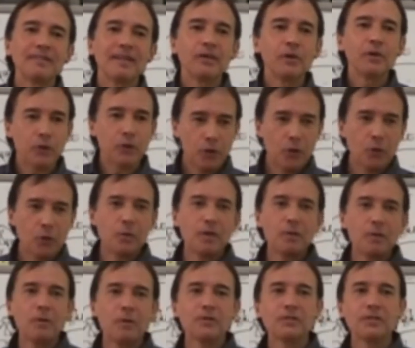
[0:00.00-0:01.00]
You're with
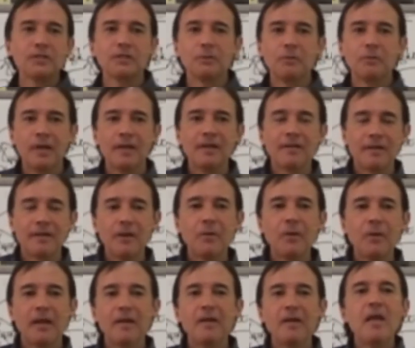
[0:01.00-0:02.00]
the prison system, right?
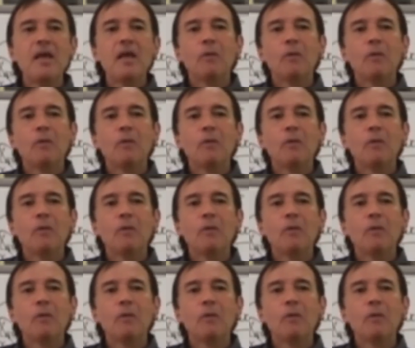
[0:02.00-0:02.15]
Okay.